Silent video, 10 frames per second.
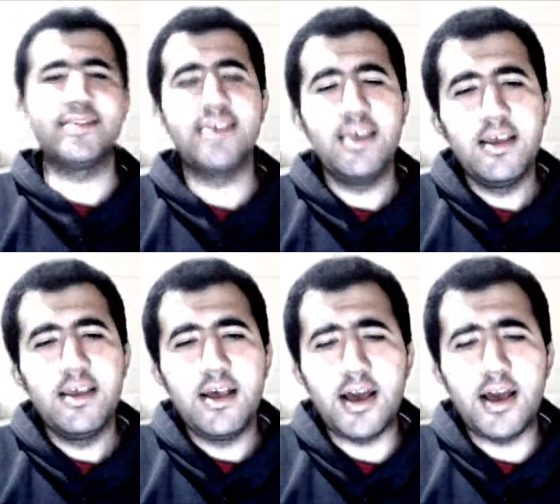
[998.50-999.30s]
I
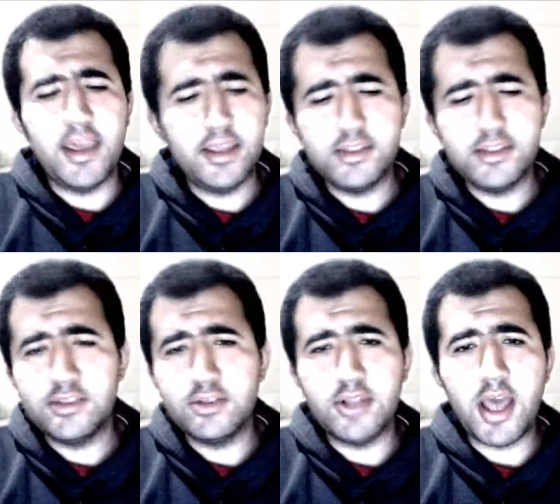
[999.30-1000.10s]
had to turn
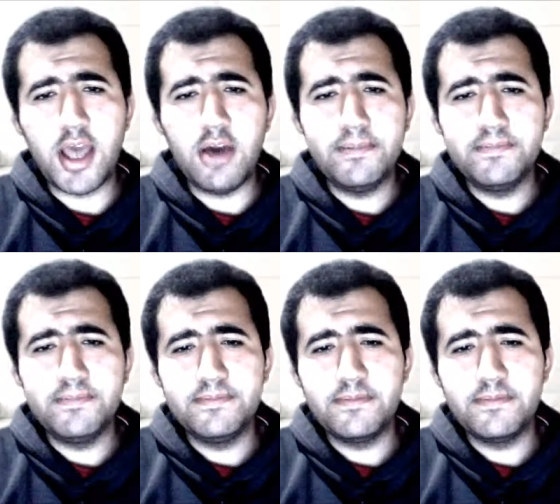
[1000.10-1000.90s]
up,
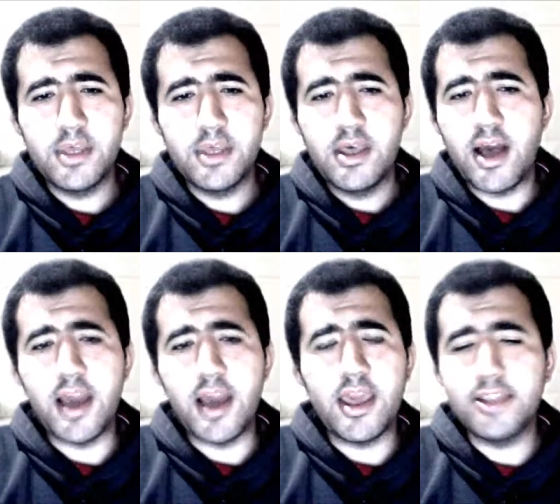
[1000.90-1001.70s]
I
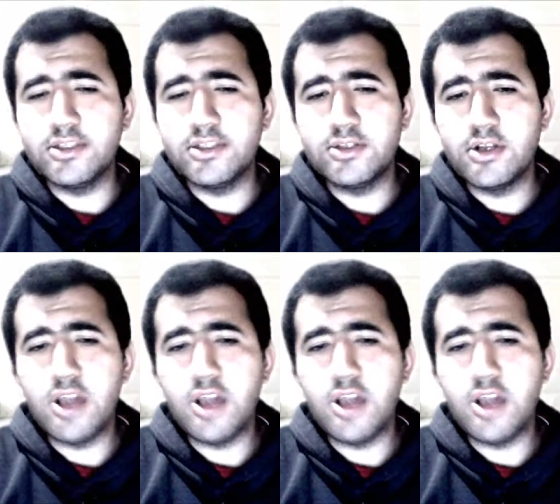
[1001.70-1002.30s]
had to turn up